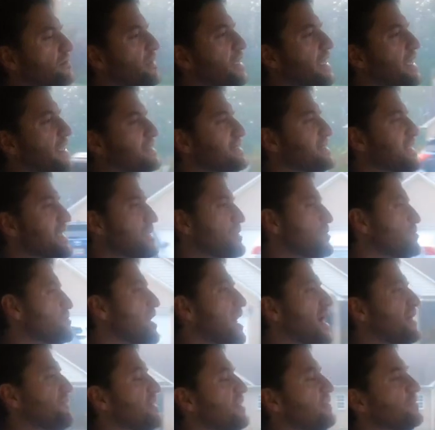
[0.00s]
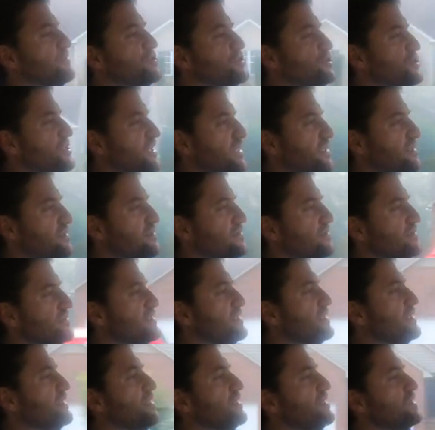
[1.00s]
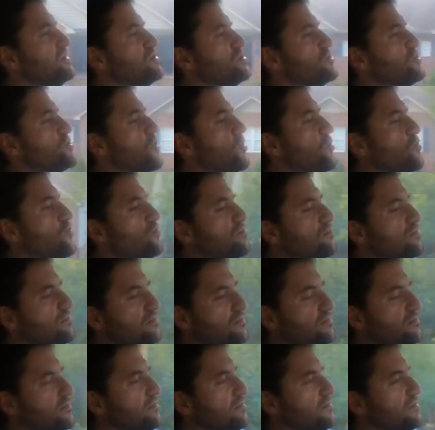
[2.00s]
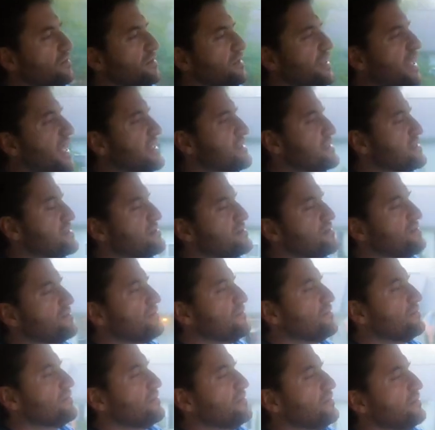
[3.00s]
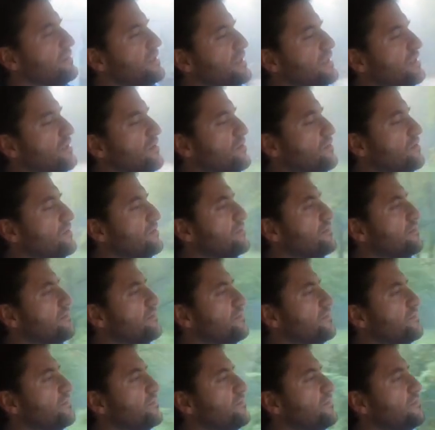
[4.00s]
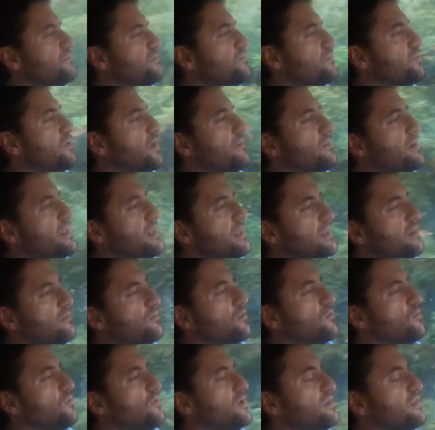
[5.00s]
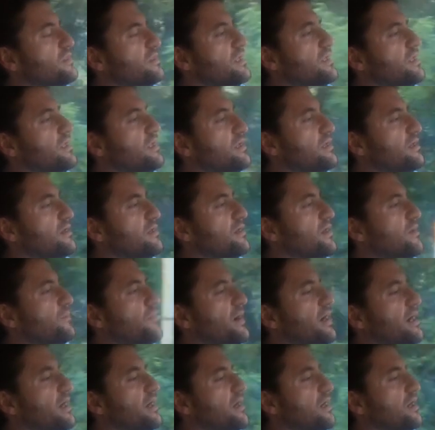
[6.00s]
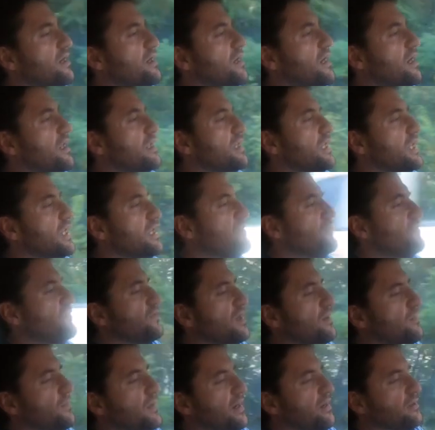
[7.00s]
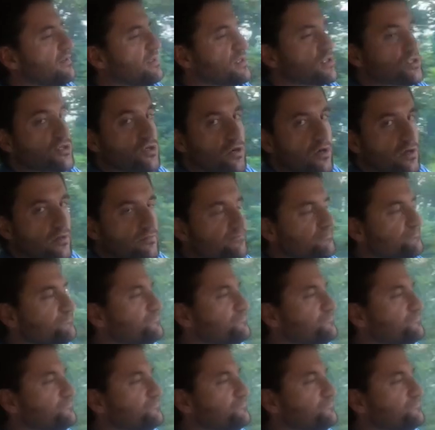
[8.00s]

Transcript: as a driving machine. So that's, you know, probably the number one thing about I love about this car.